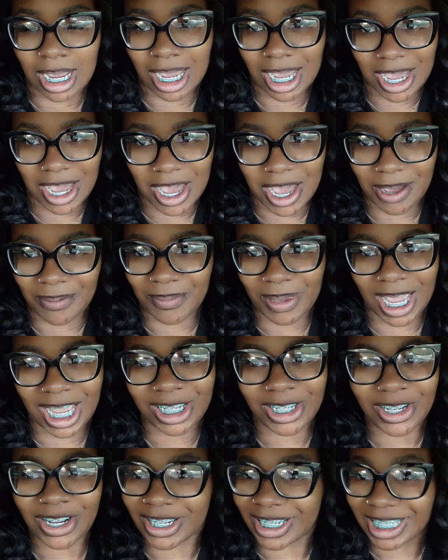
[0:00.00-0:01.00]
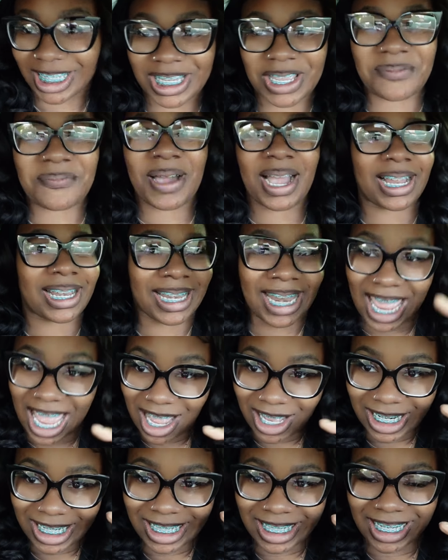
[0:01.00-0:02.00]
As y'all can see, my
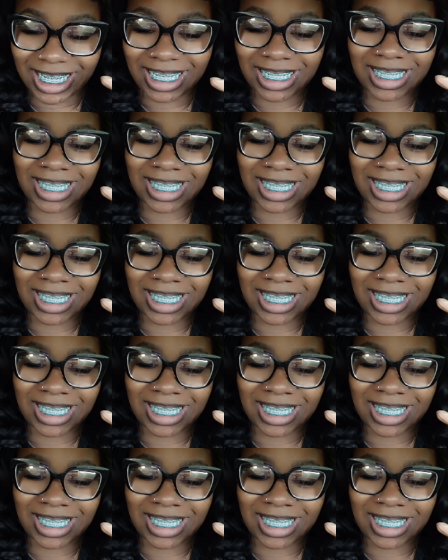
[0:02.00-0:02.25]
dad is in